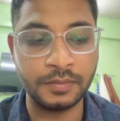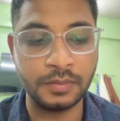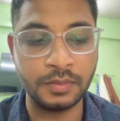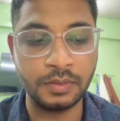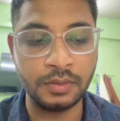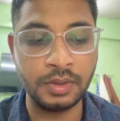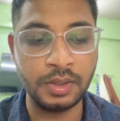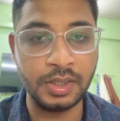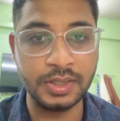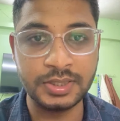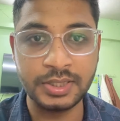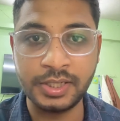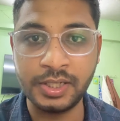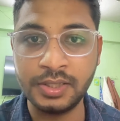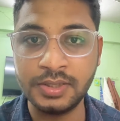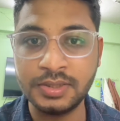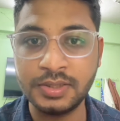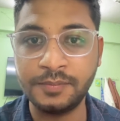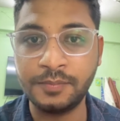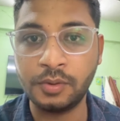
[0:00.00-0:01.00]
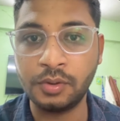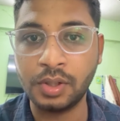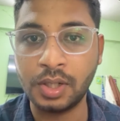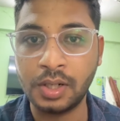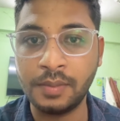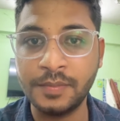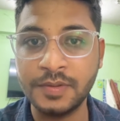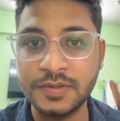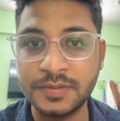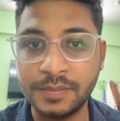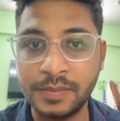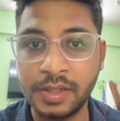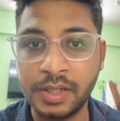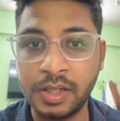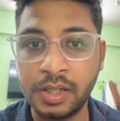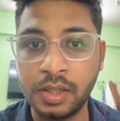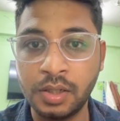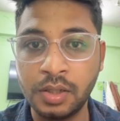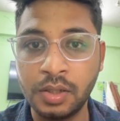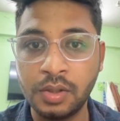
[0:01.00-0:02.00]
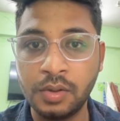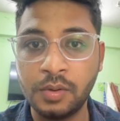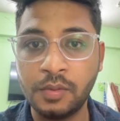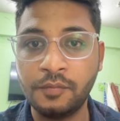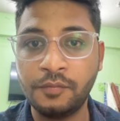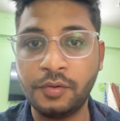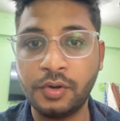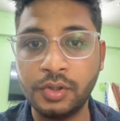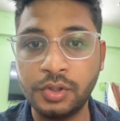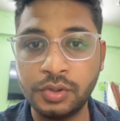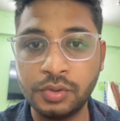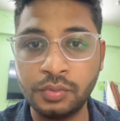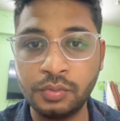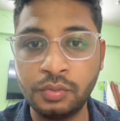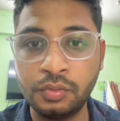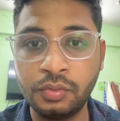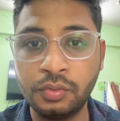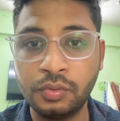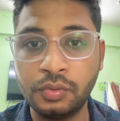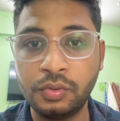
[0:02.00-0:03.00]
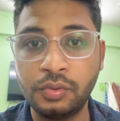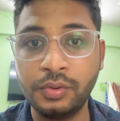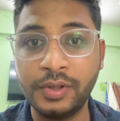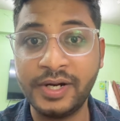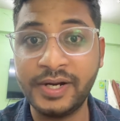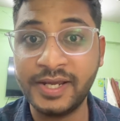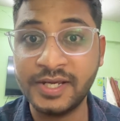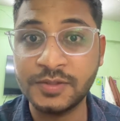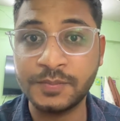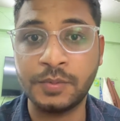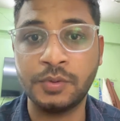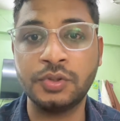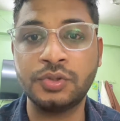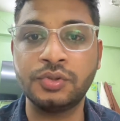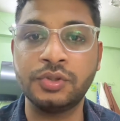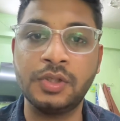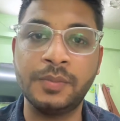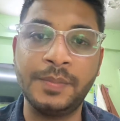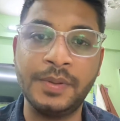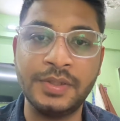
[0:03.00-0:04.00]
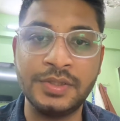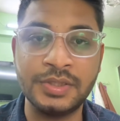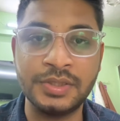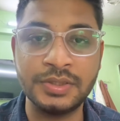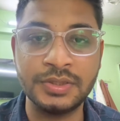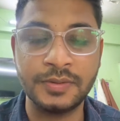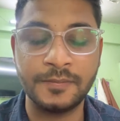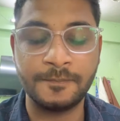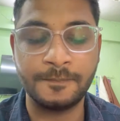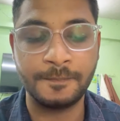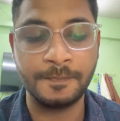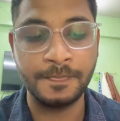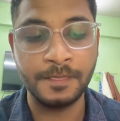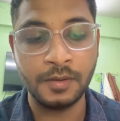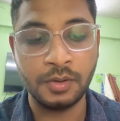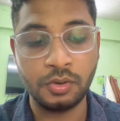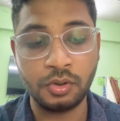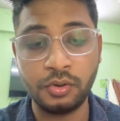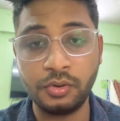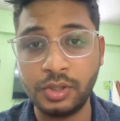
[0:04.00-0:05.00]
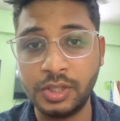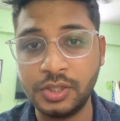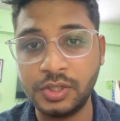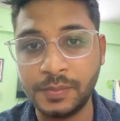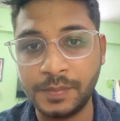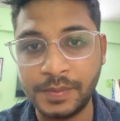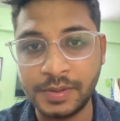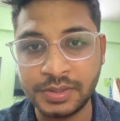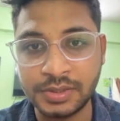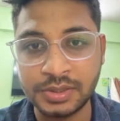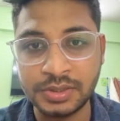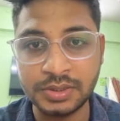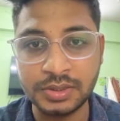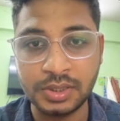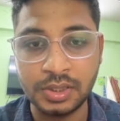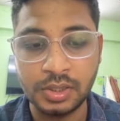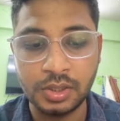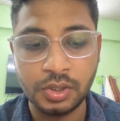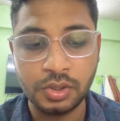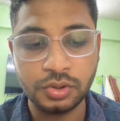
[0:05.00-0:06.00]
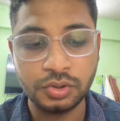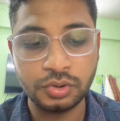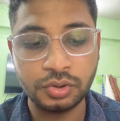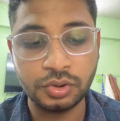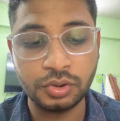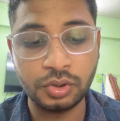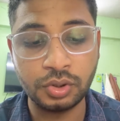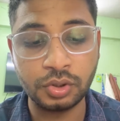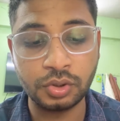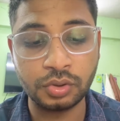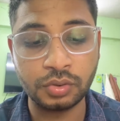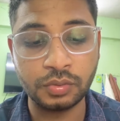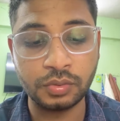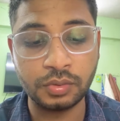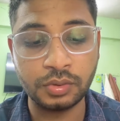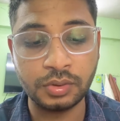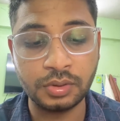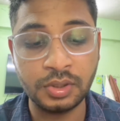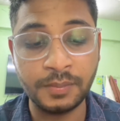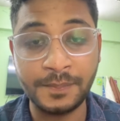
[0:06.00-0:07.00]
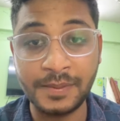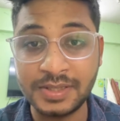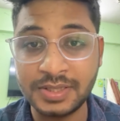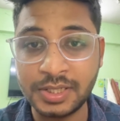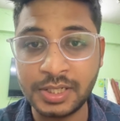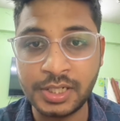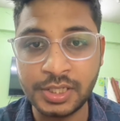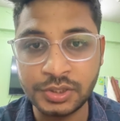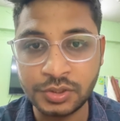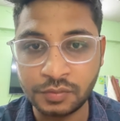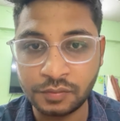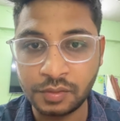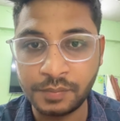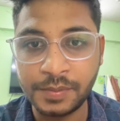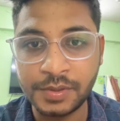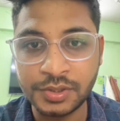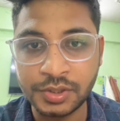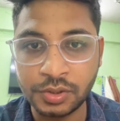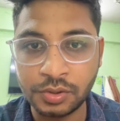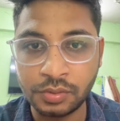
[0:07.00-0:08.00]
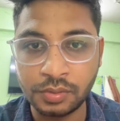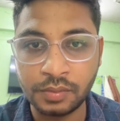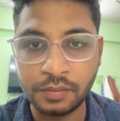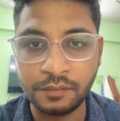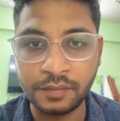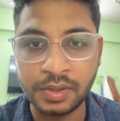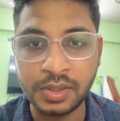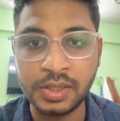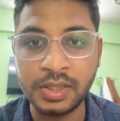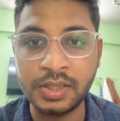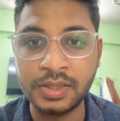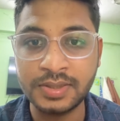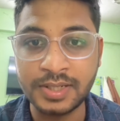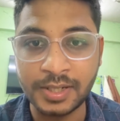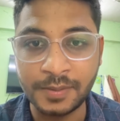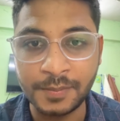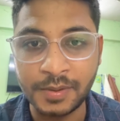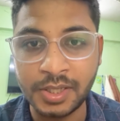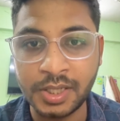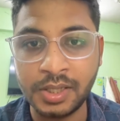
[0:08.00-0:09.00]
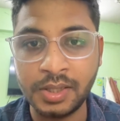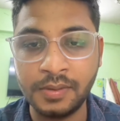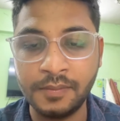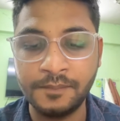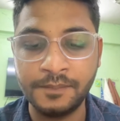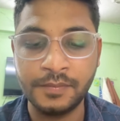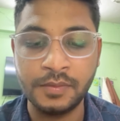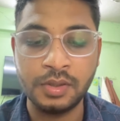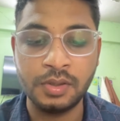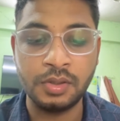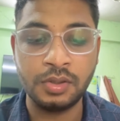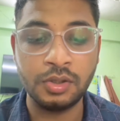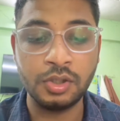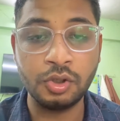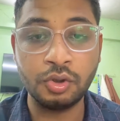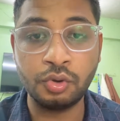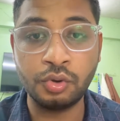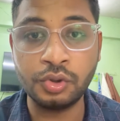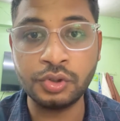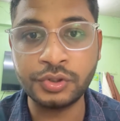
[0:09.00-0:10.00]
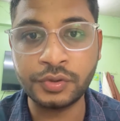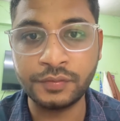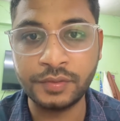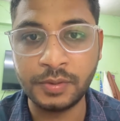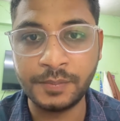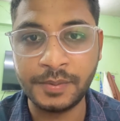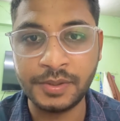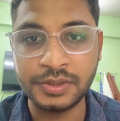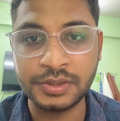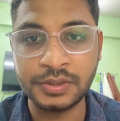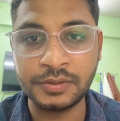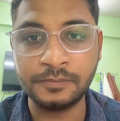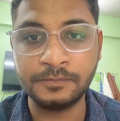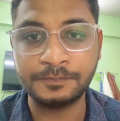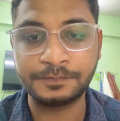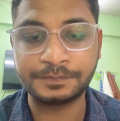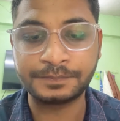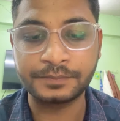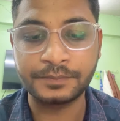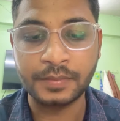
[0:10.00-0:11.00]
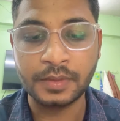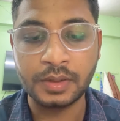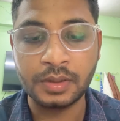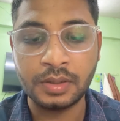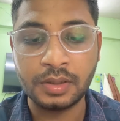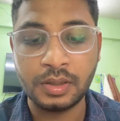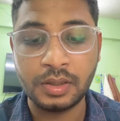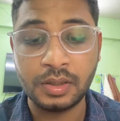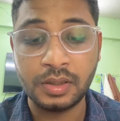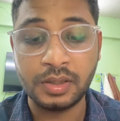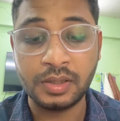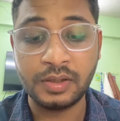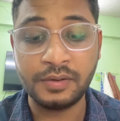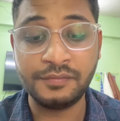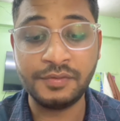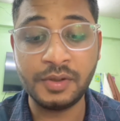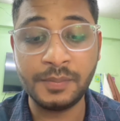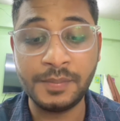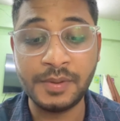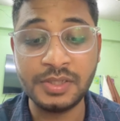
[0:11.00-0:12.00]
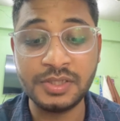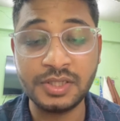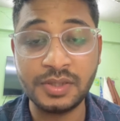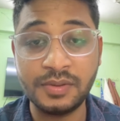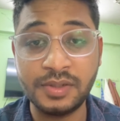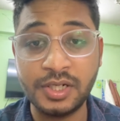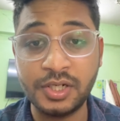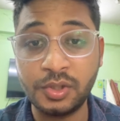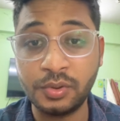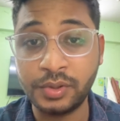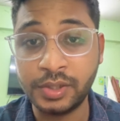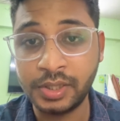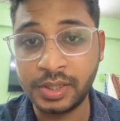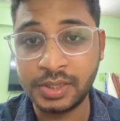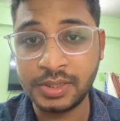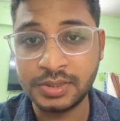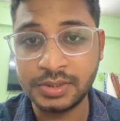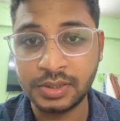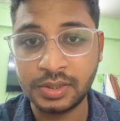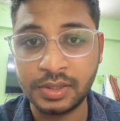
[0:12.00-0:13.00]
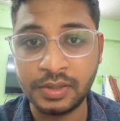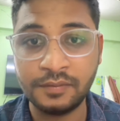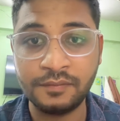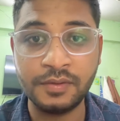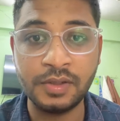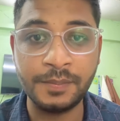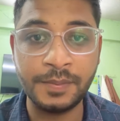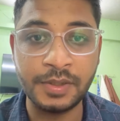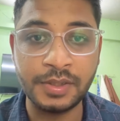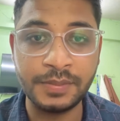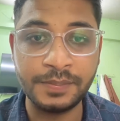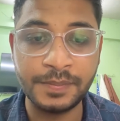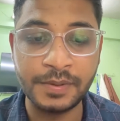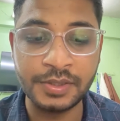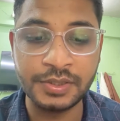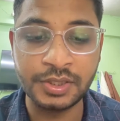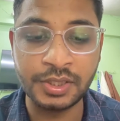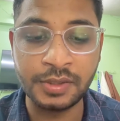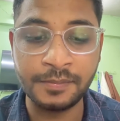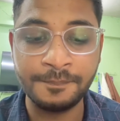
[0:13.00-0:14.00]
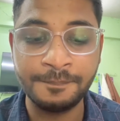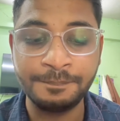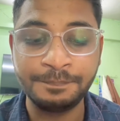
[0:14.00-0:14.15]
the residency program is made for you to get exposed to the patients, not only the patients, so the presentation of the patient when he is admitted, the course of the patient, if the patient deteriorates, if the patient